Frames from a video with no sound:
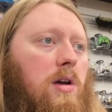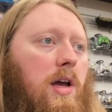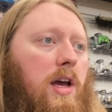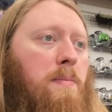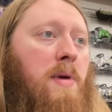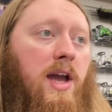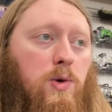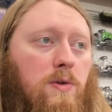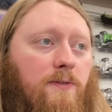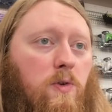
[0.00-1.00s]
A
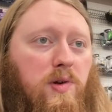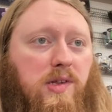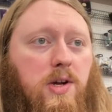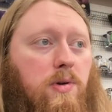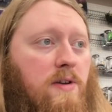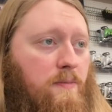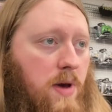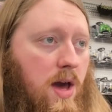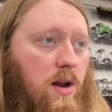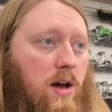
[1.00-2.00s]
manual for Secret of
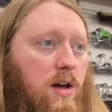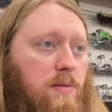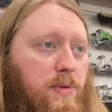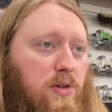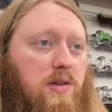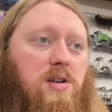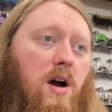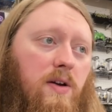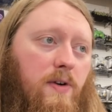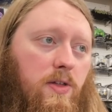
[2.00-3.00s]
Mana, but there's a
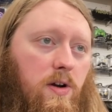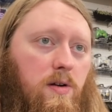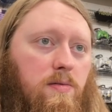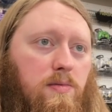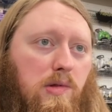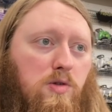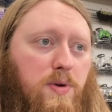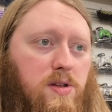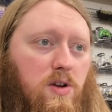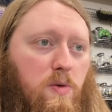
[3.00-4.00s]
ton of other Super
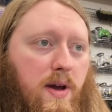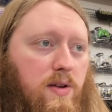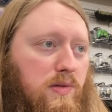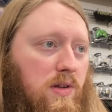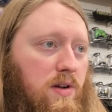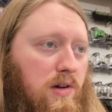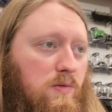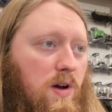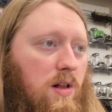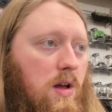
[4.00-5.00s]
Nintendo manuals in there as
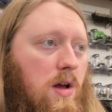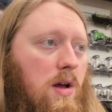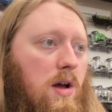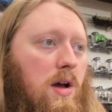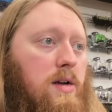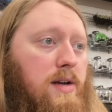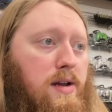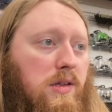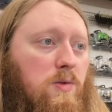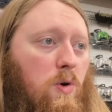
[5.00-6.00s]
well.
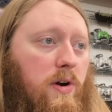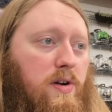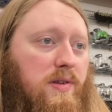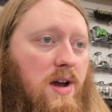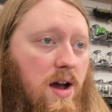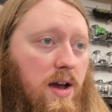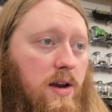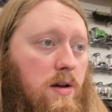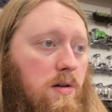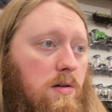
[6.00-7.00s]
Dynasty Warriors
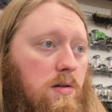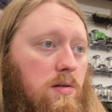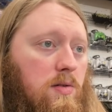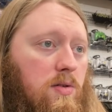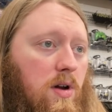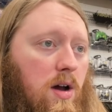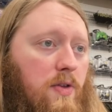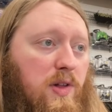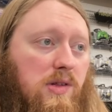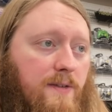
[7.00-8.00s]
nine, uh,
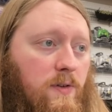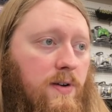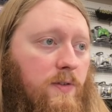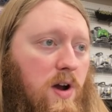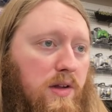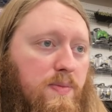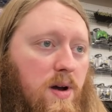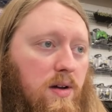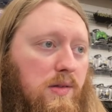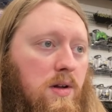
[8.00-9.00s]
The Suffering for
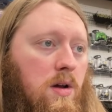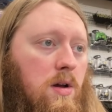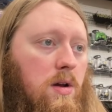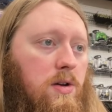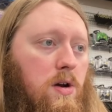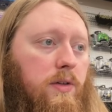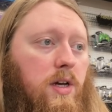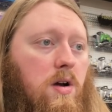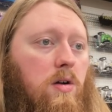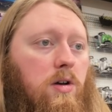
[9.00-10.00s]
Xbox,
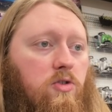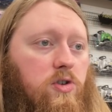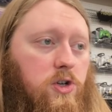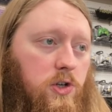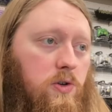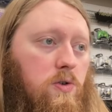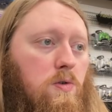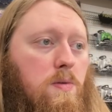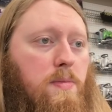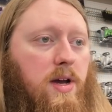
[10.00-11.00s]
Donkey Kong Country
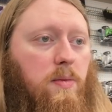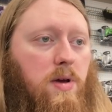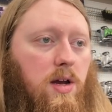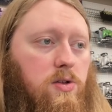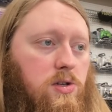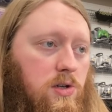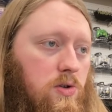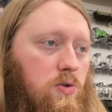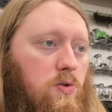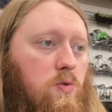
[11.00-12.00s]
two, Mega Man
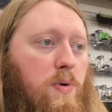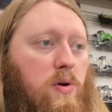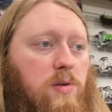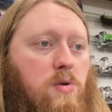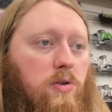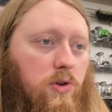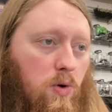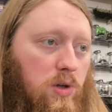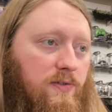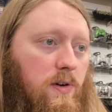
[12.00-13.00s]
two, Pokemon
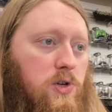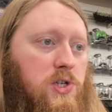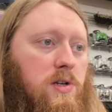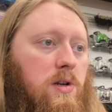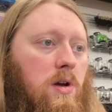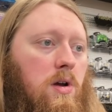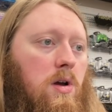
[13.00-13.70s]
Gold version,